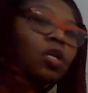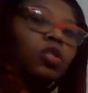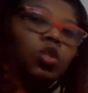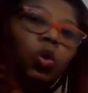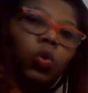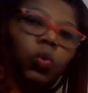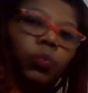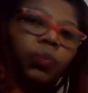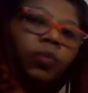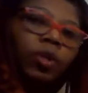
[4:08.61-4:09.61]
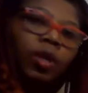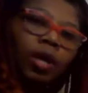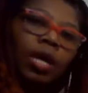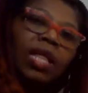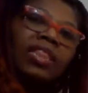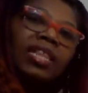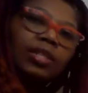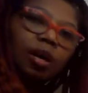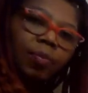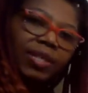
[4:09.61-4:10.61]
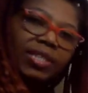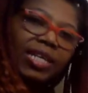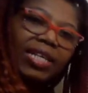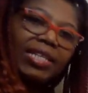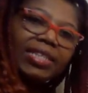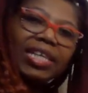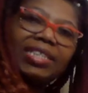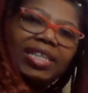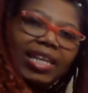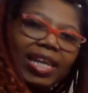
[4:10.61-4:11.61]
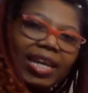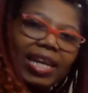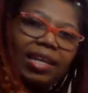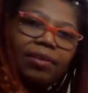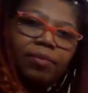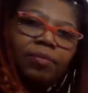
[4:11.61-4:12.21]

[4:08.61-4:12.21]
So the topic sentence, let's say that again.